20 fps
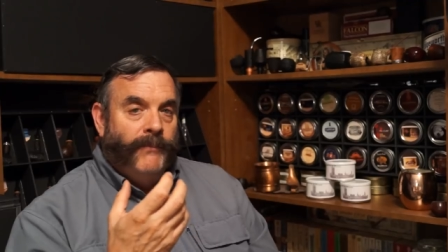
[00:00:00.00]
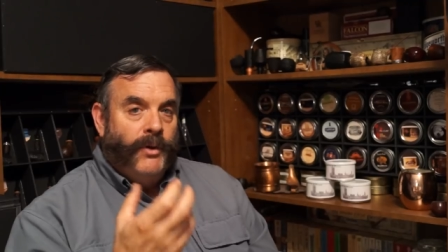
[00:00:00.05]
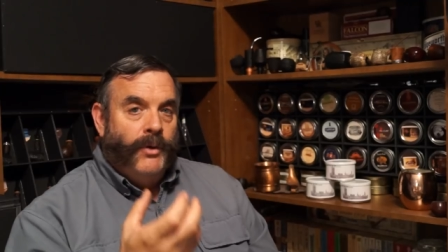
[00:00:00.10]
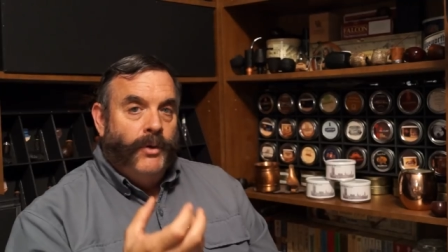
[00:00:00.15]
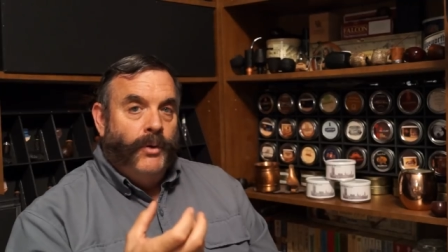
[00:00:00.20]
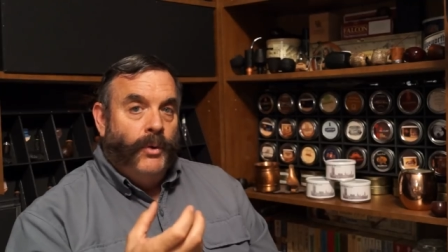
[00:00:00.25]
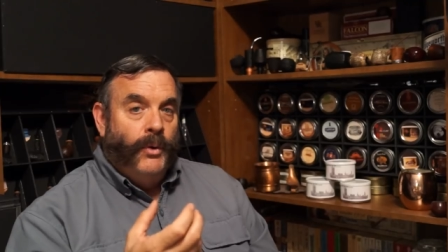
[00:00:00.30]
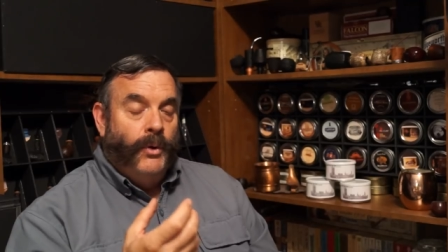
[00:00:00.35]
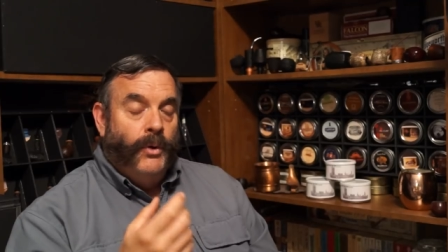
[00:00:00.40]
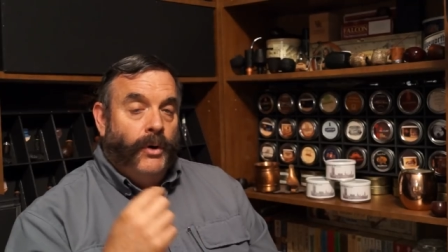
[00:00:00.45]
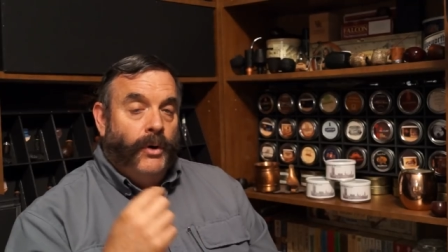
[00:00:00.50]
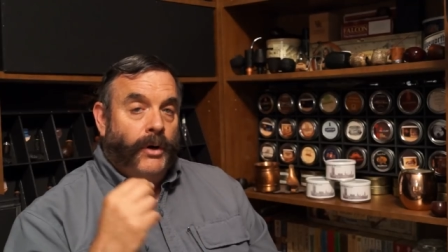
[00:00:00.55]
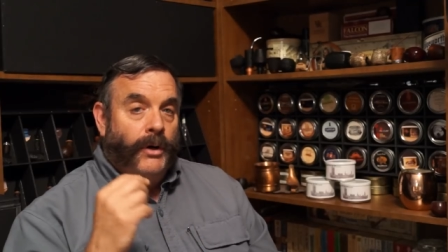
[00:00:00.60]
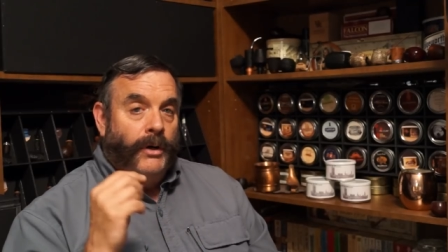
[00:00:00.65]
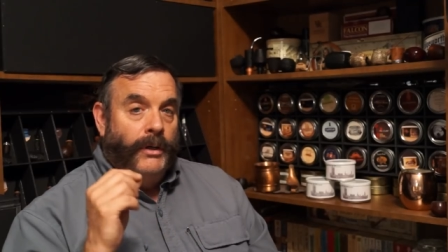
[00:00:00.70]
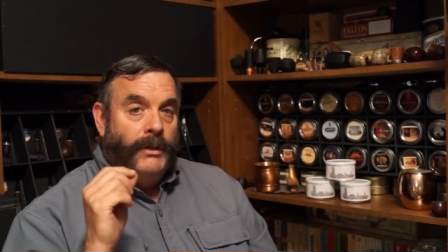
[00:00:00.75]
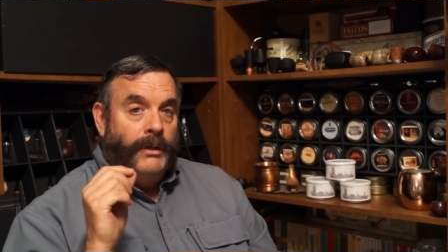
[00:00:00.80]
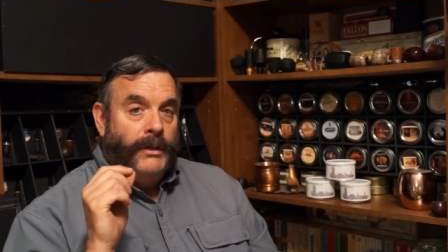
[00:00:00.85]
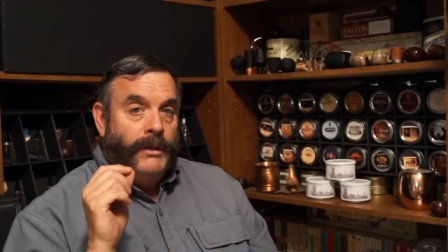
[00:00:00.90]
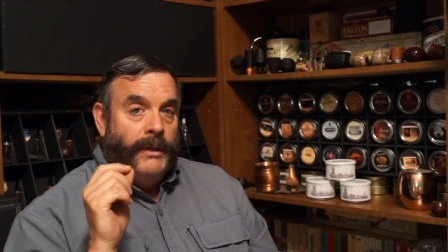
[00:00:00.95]

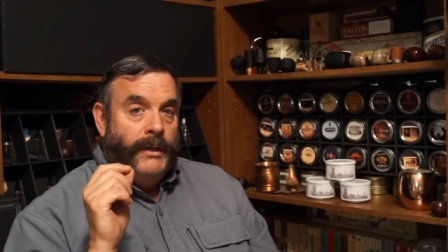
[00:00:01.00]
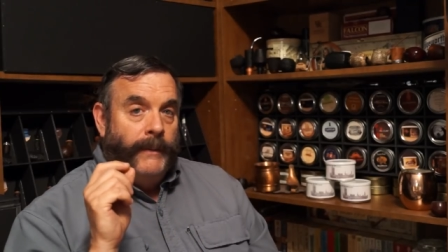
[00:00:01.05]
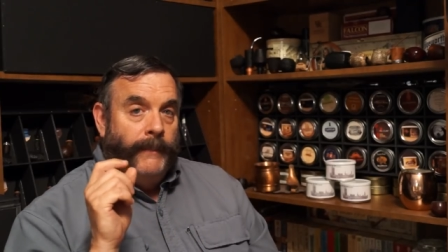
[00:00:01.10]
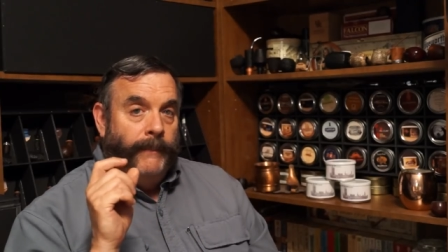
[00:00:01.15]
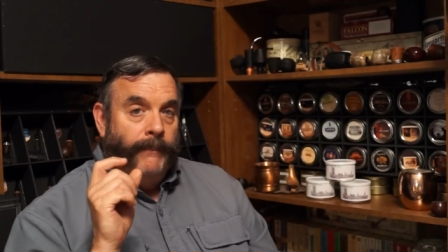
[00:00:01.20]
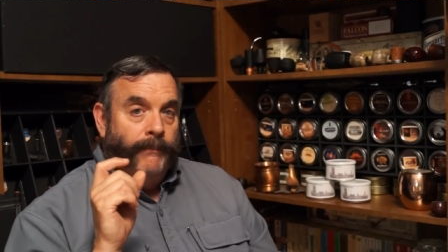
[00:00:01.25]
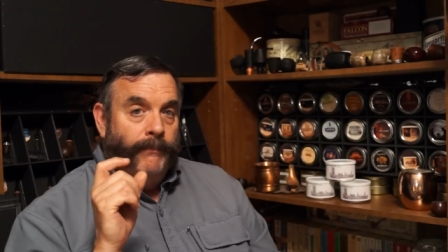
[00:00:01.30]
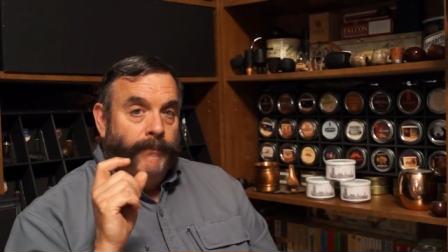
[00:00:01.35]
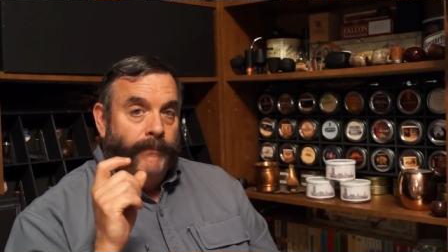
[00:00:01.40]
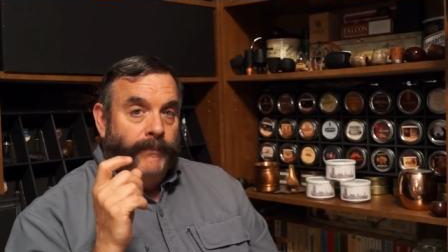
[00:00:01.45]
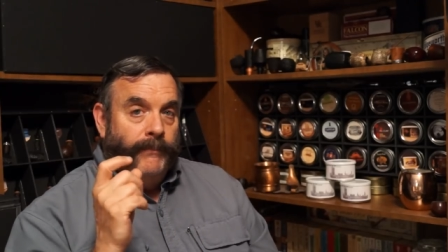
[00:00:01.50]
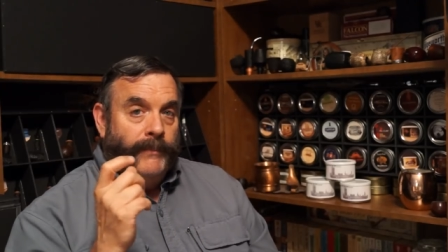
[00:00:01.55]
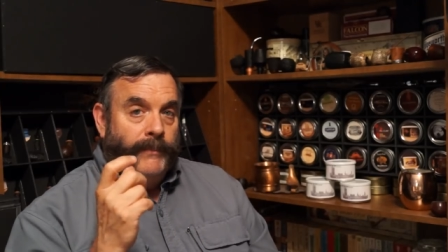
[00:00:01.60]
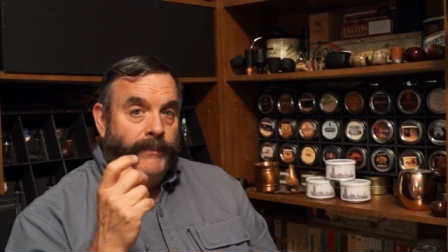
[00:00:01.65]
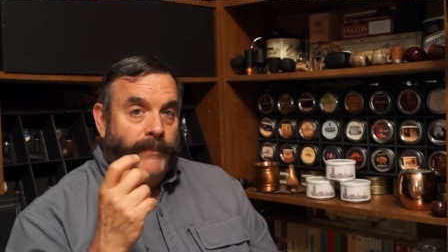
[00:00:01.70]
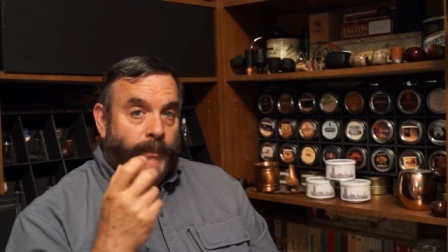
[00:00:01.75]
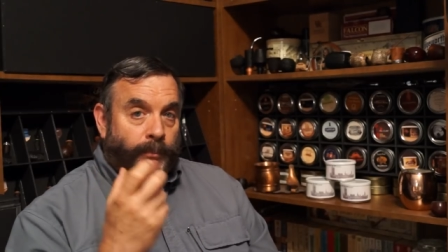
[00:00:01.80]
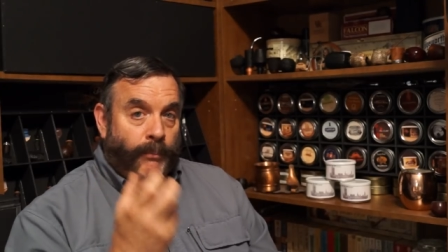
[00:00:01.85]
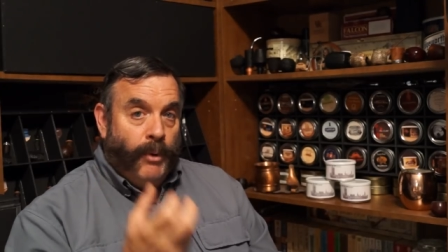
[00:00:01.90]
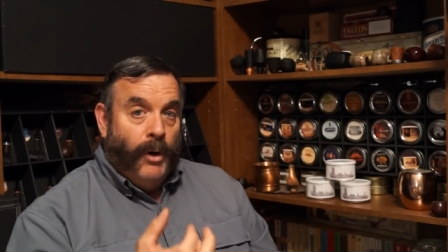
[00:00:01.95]
your
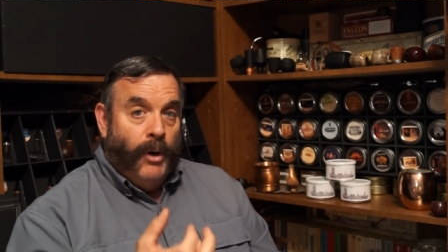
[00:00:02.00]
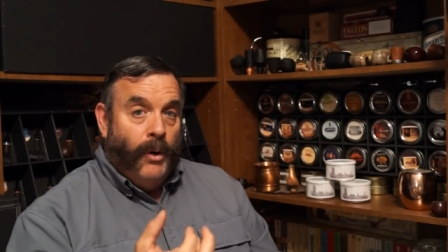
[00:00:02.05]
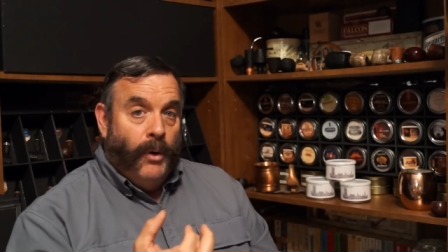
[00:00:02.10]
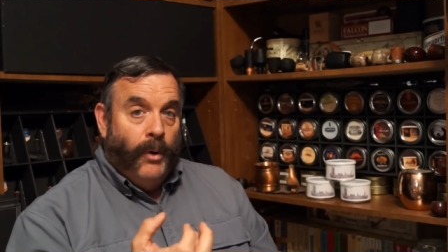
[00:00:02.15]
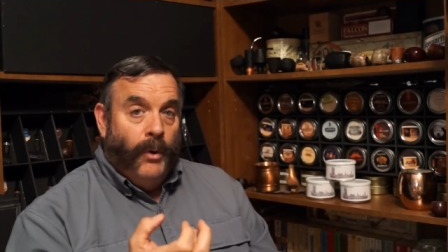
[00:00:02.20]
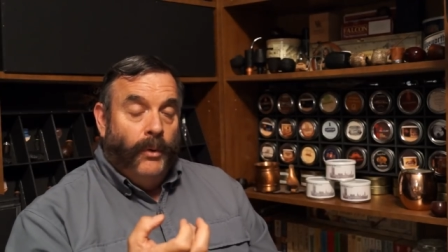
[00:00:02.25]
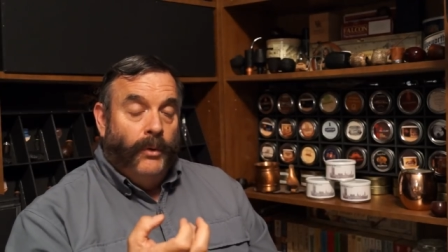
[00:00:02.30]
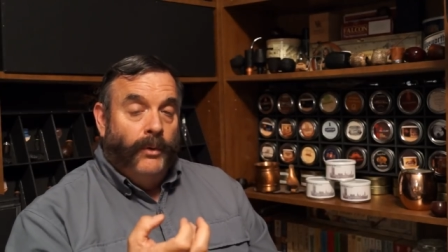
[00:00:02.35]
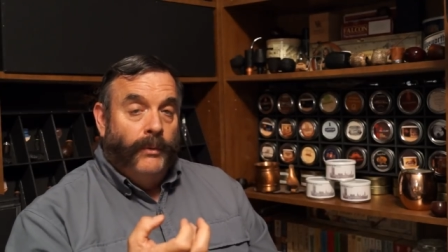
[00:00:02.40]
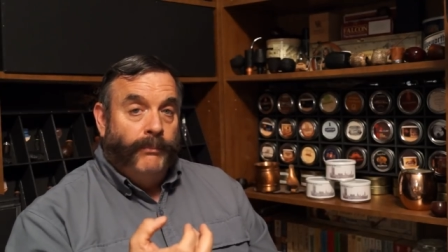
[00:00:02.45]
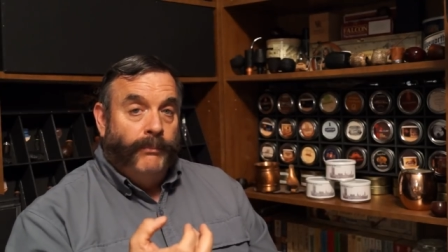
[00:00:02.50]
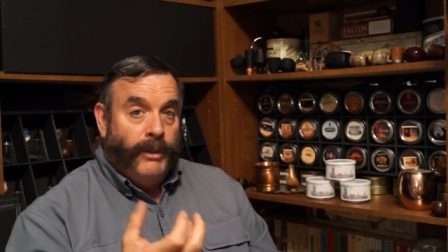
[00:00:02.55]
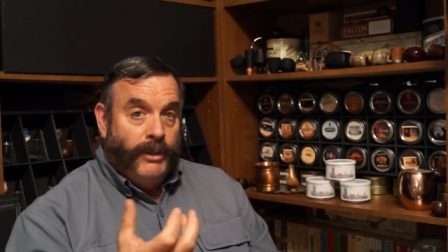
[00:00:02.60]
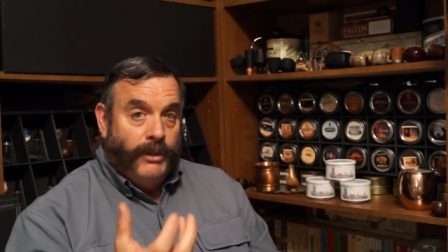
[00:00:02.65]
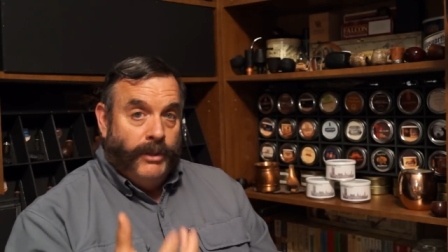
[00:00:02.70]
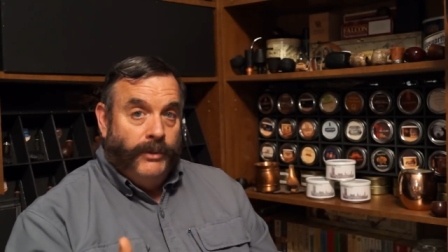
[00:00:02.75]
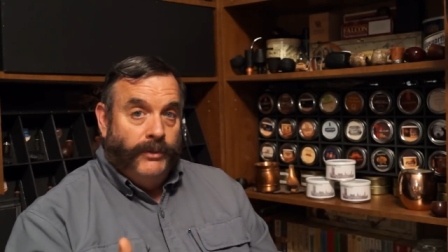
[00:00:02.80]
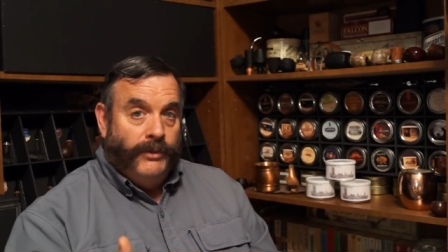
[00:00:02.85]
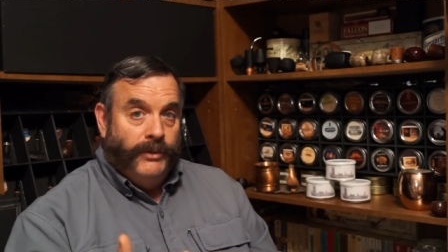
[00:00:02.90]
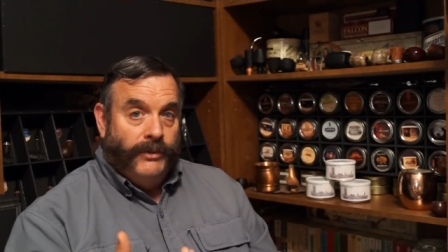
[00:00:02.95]
bowl
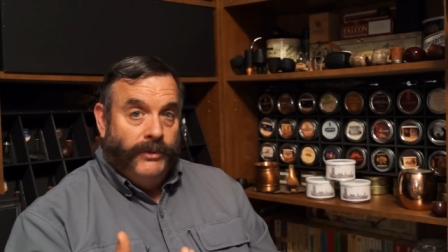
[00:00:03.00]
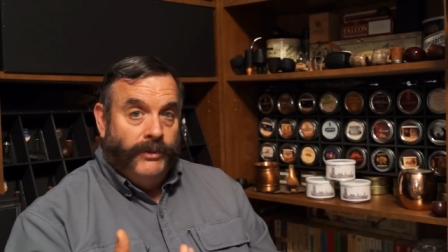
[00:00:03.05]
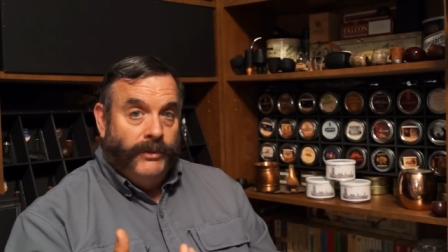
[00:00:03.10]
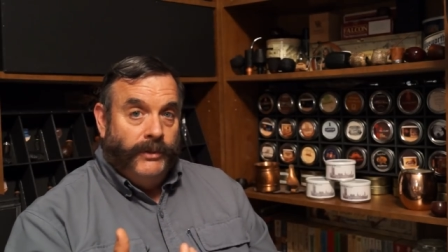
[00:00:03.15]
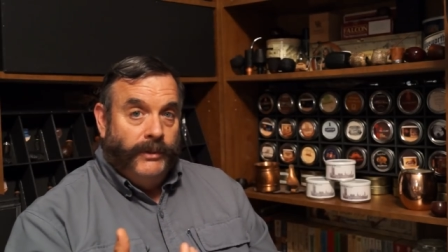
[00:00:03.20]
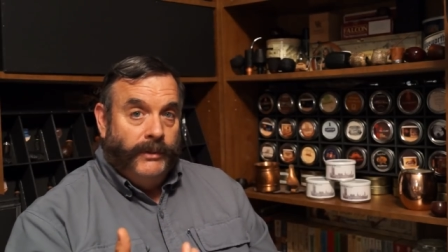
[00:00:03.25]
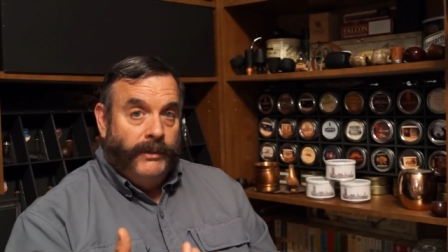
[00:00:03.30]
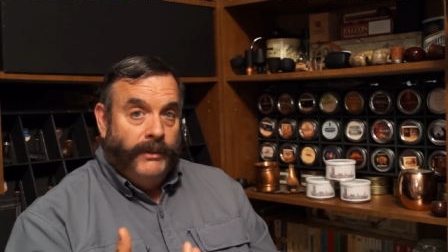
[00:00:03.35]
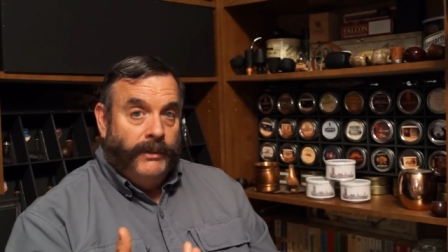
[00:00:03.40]
produces.